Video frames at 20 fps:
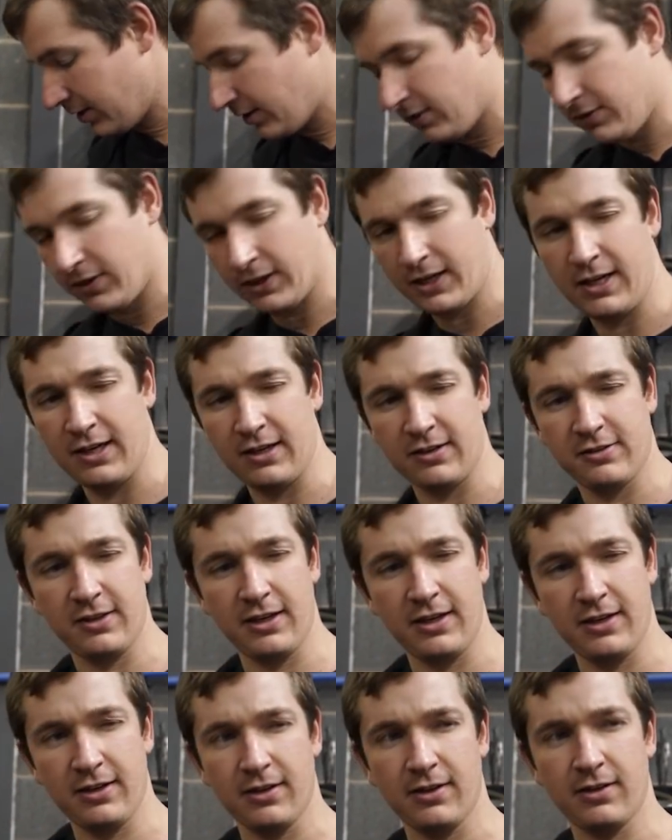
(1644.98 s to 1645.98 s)
The gears
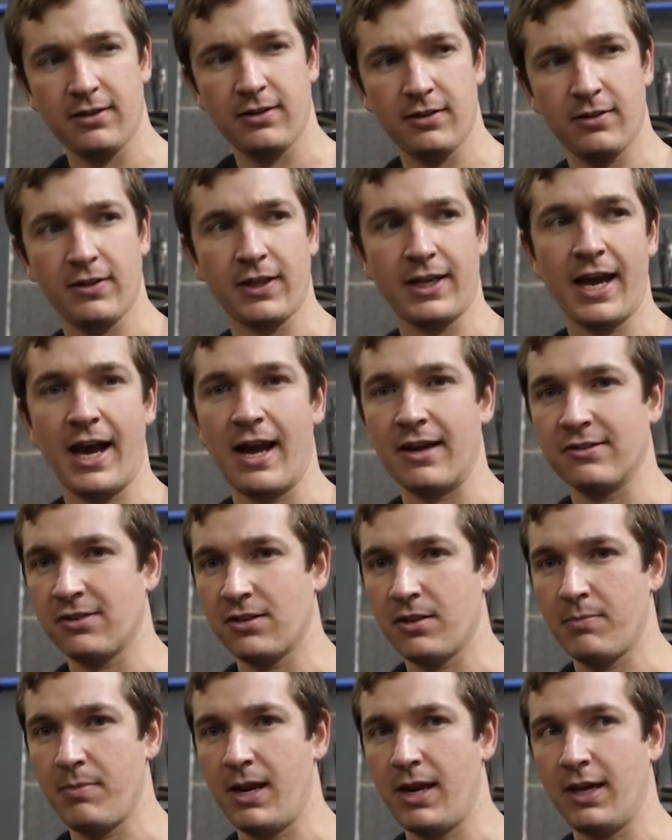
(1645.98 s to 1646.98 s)
in the cars at
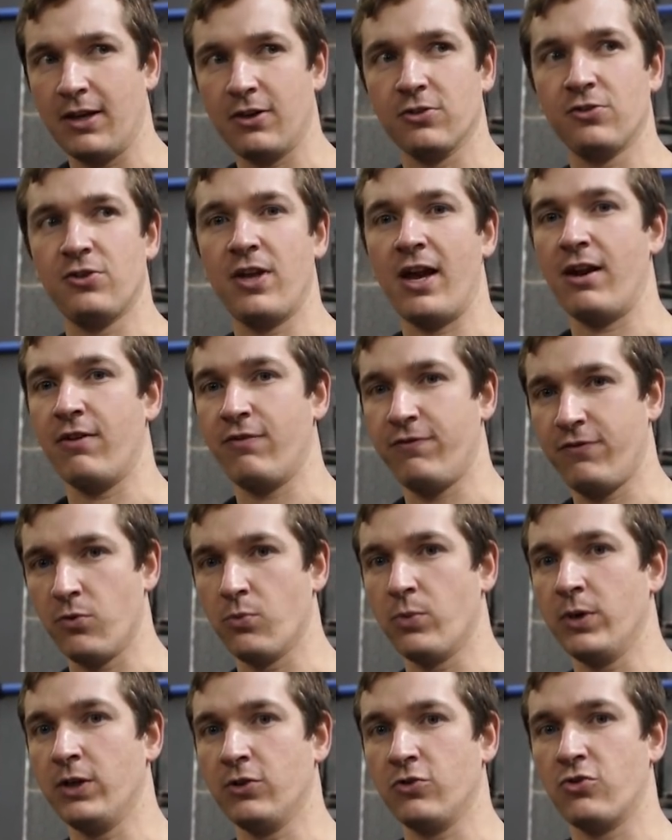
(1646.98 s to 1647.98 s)
the minute, because they're a front
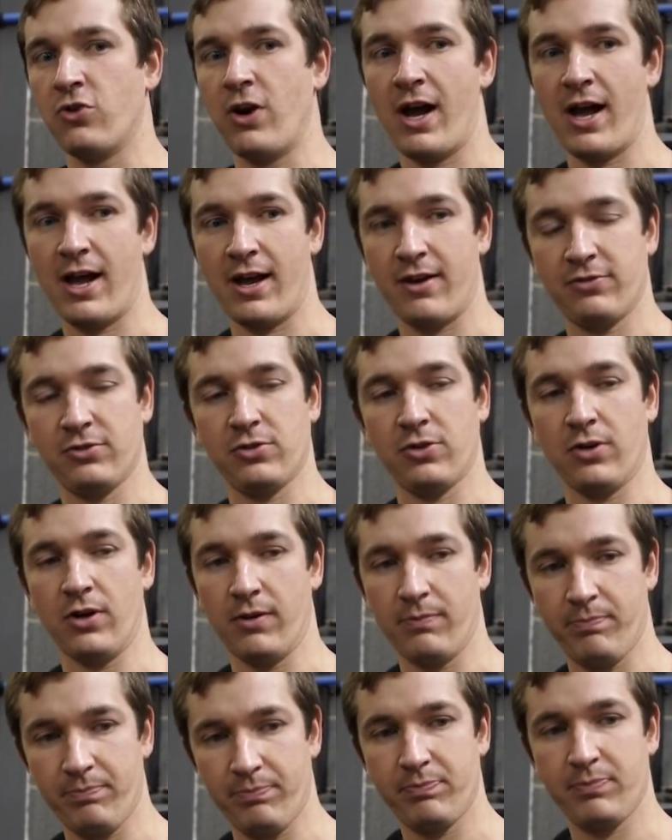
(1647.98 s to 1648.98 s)
wheel drive sort
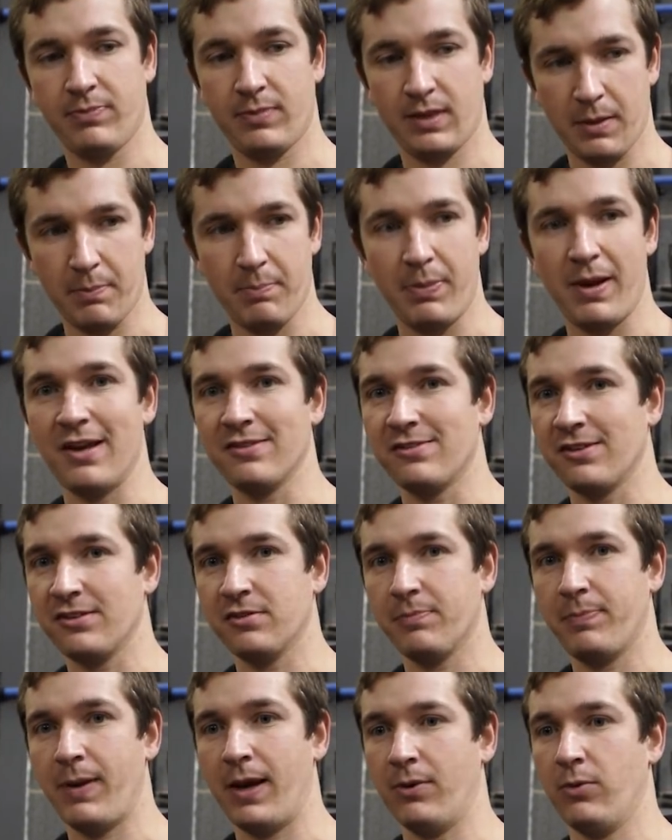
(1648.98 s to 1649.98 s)
of basic
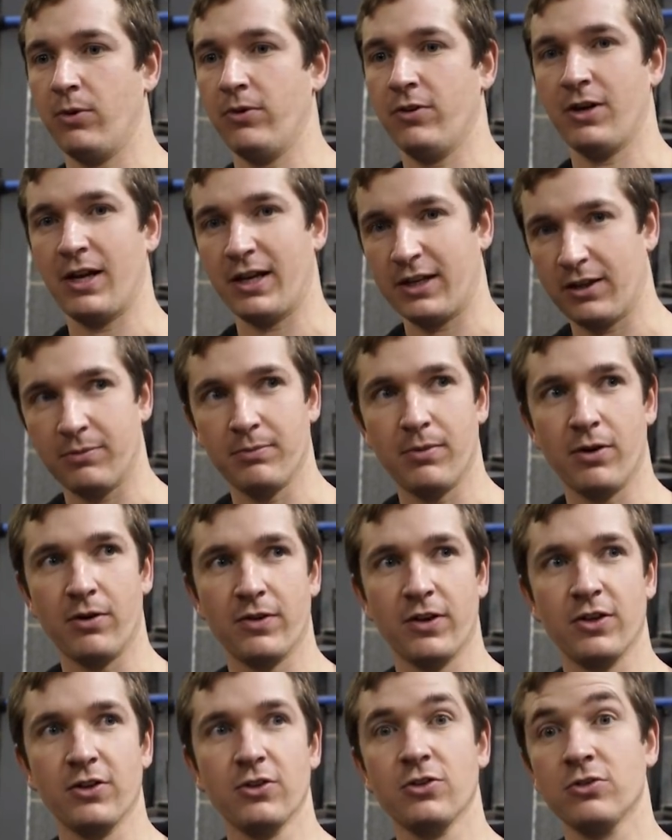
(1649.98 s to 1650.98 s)
spec one, they're like a more of a,
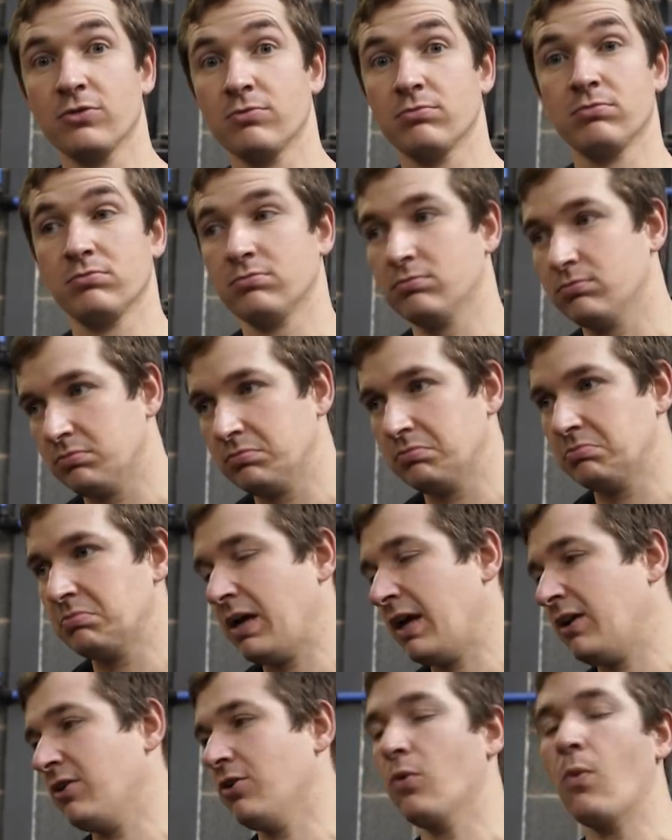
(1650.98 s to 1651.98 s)

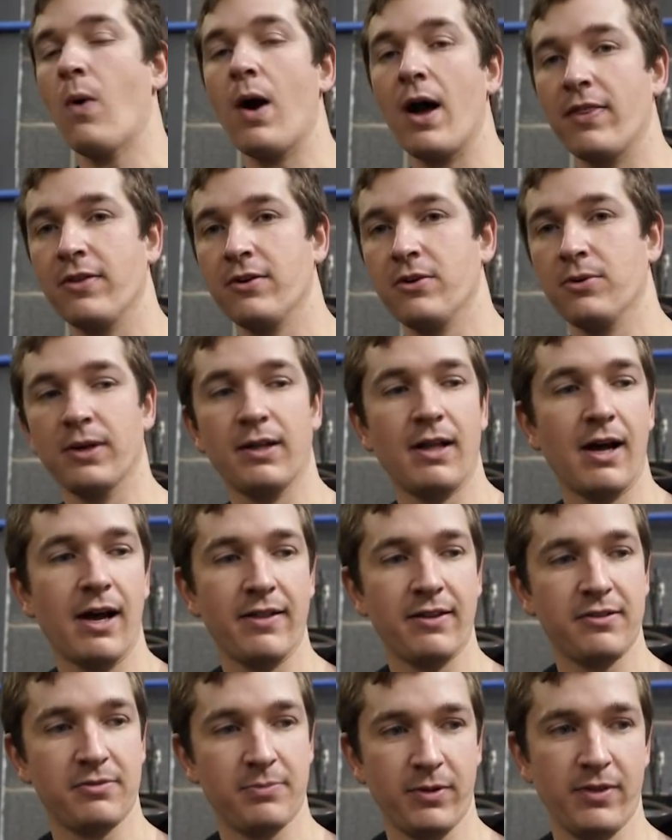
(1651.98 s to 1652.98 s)
I don't know why they do it like
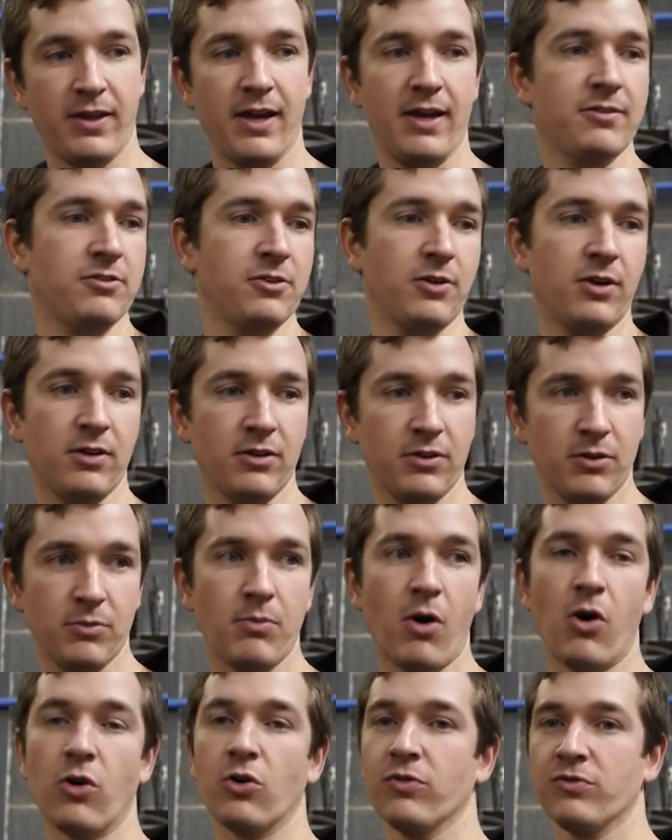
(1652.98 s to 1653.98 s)
this, but they're sort of
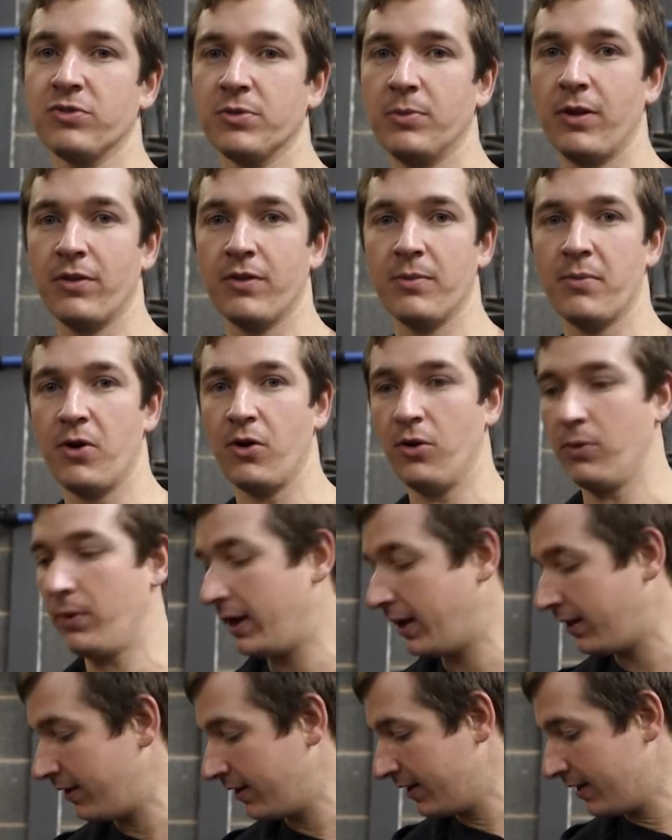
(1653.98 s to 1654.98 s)
more comfortable on the
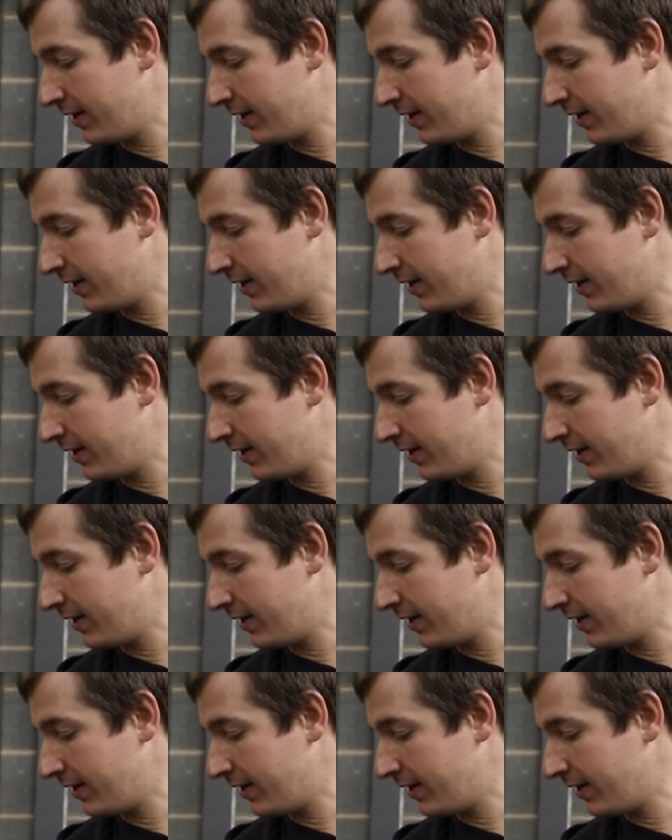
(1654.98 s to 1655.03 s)
motorway.